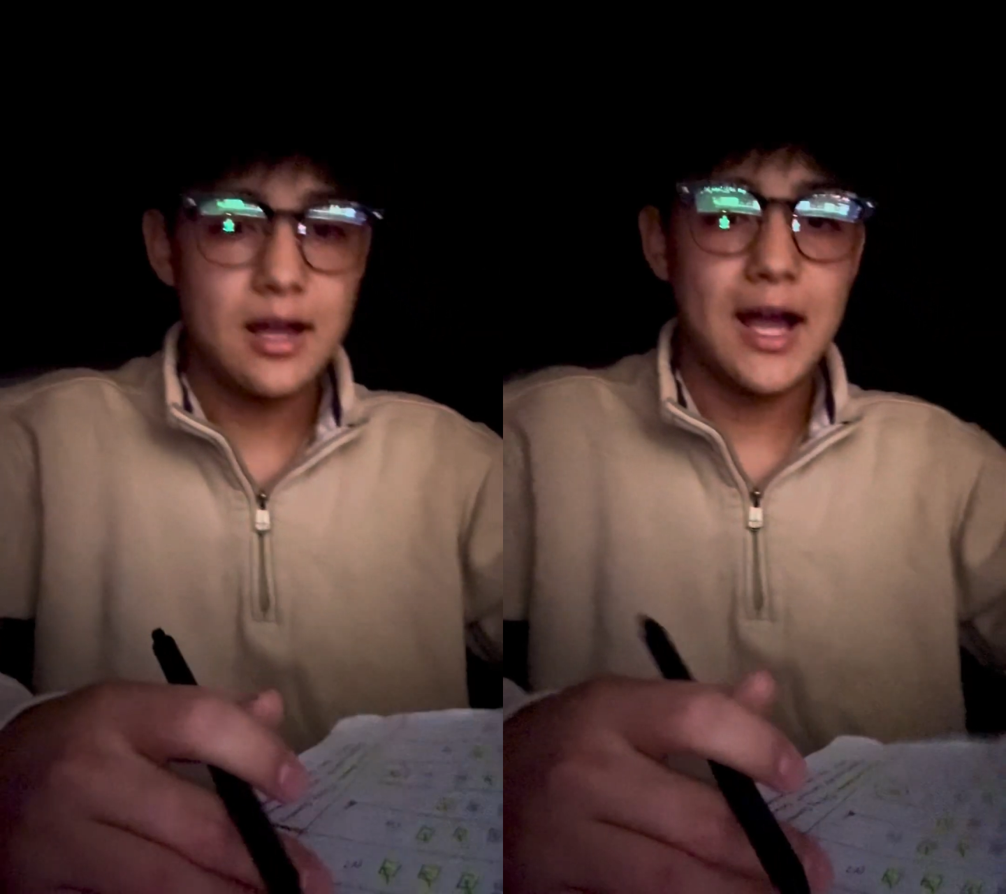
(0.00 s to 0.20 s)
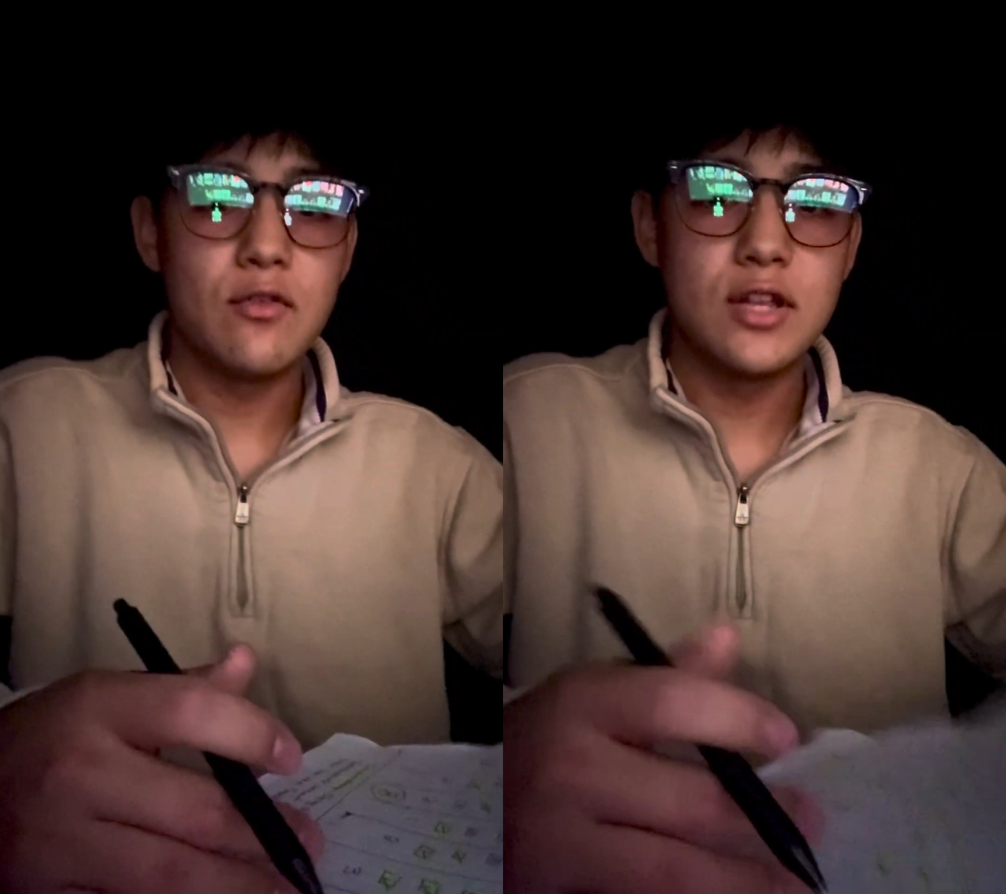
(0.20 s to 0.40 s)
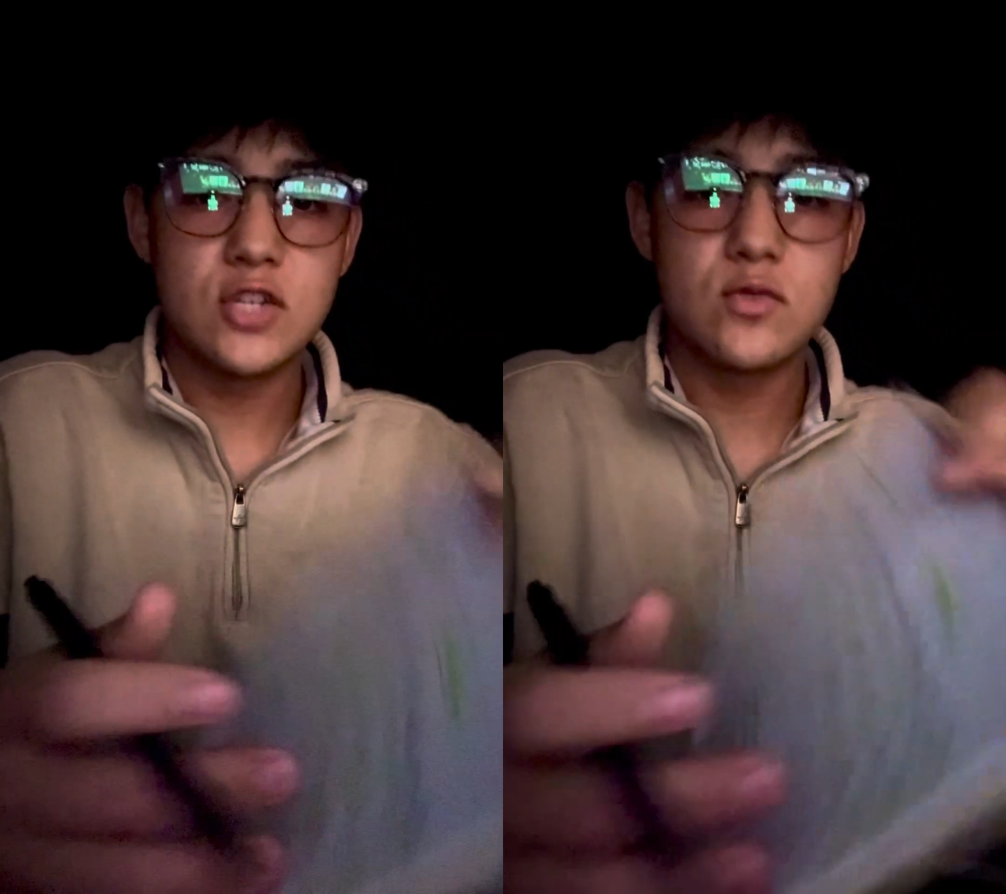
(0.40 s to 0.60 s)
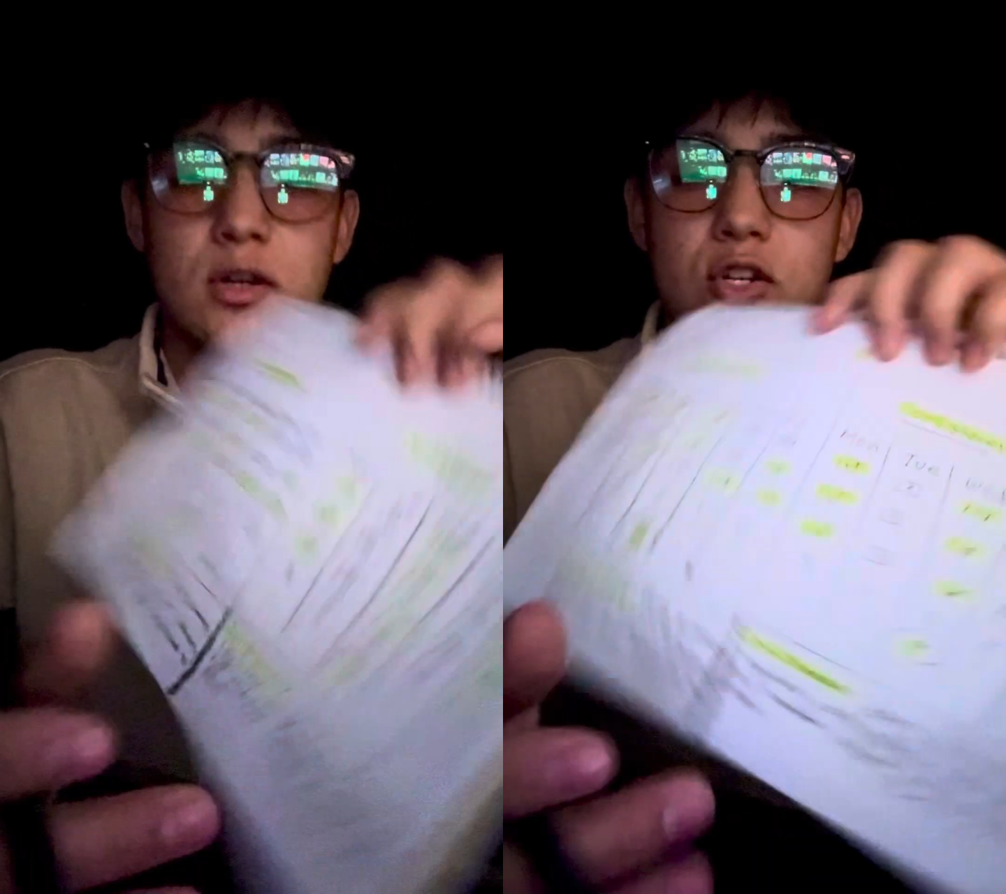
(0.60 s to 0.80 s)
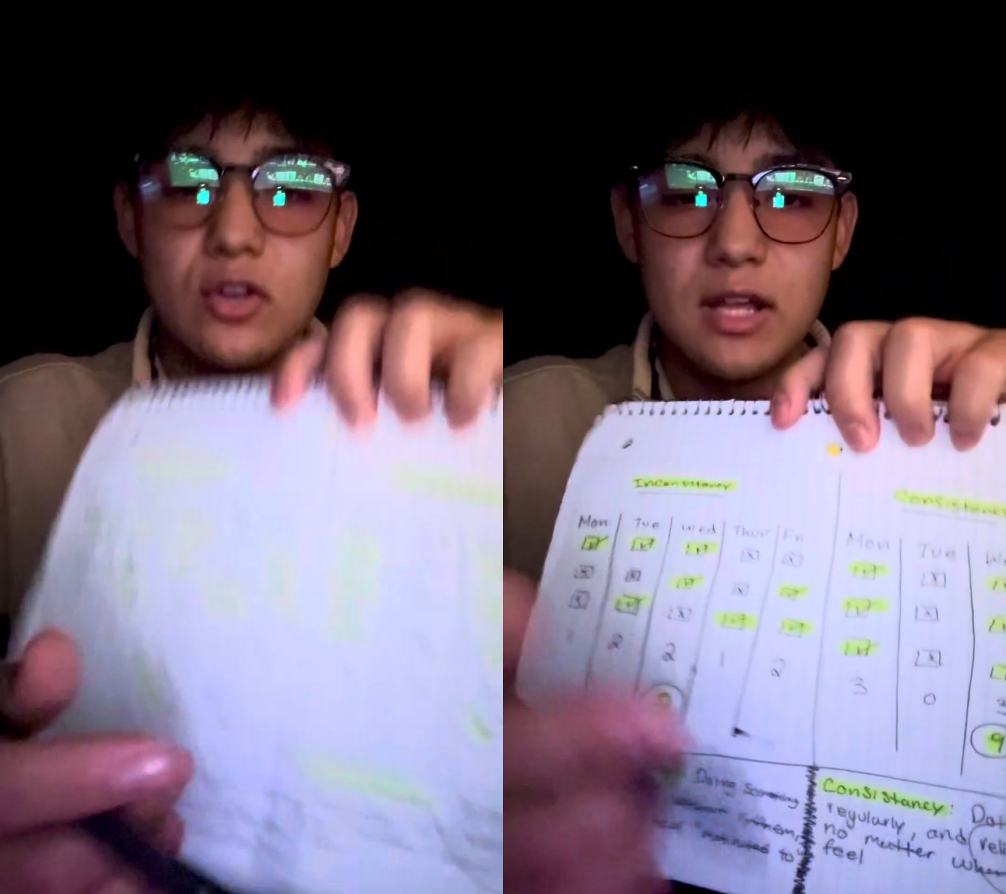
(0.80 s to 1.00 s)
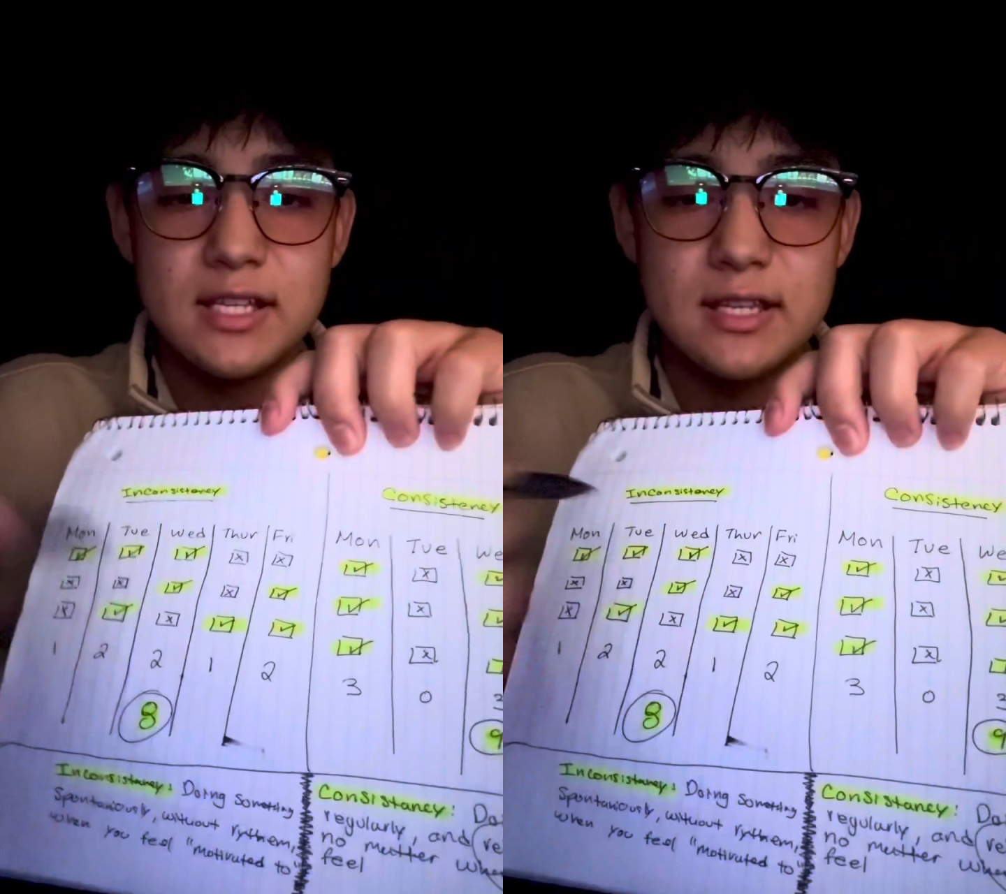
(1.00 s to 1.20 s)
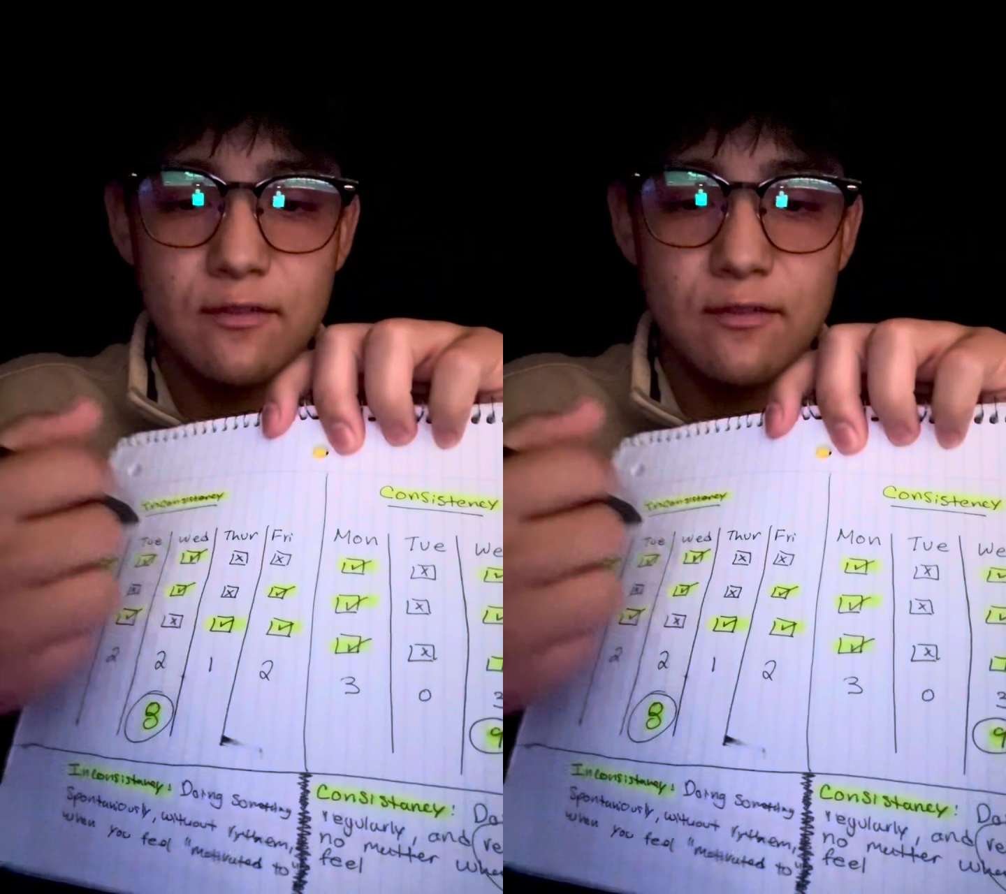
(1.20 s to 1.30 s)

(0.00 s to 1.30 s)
I really just wanted to show you guys the